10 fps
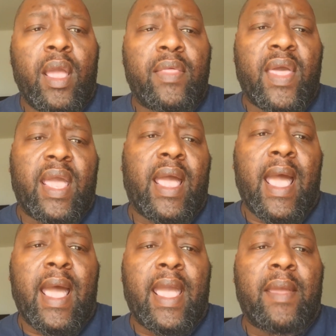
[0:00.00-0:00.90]
that
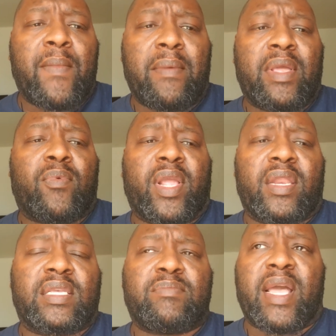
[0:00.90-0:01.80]
I may be bringing
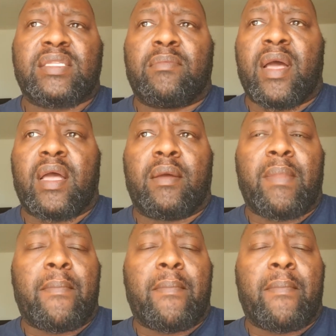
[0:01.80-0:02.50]
this back to my